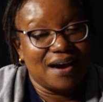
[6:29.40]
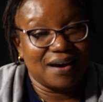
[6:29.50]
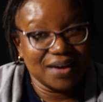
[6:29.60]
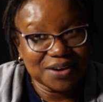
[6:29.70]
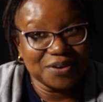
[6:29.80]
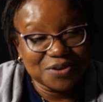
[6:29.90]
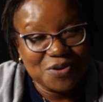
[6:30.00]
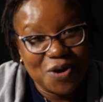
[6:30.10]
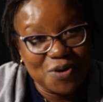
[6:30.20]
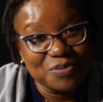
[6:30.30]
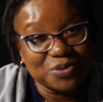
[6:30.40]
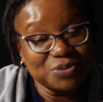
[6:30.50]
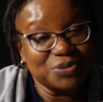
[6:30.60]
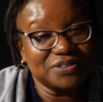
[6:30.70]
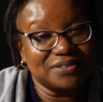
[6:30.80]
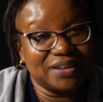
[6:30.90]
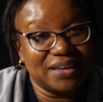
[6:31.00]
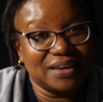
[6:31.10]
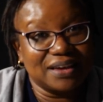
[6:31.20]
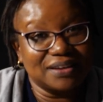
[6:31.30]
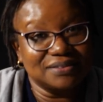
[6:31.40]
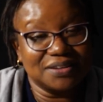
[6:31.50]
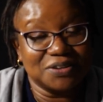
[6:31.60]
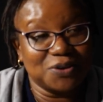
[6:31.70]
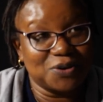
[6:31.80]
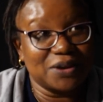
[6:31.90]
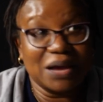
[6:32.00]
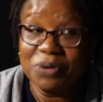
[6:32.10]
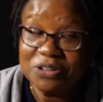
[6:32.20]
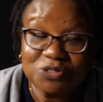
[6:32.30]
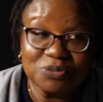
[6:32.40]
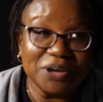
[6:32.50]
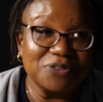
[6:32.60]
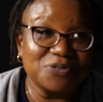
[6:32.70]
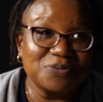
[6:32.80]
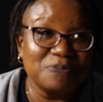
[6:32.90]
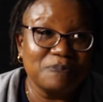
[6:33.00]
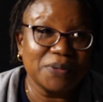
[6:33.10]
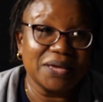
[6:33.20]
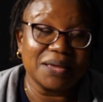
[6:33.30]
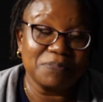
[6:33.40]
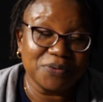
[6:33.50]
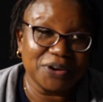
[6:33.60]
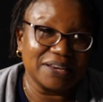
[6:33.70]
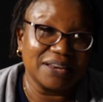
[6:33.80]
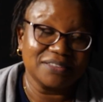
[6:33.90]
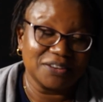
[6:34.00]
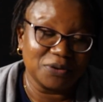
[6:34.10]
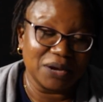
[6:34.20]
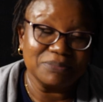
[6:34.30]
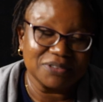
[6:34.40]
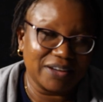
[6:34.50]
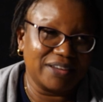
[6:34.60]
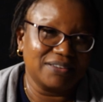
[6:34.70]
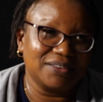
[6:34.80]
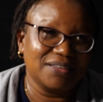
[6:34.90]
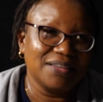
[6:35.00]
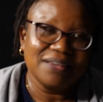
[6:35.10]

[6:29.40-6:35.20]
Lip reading: I got home, we were staying, and I said, God, I went into my room and I prayed and said, God, I'm tired.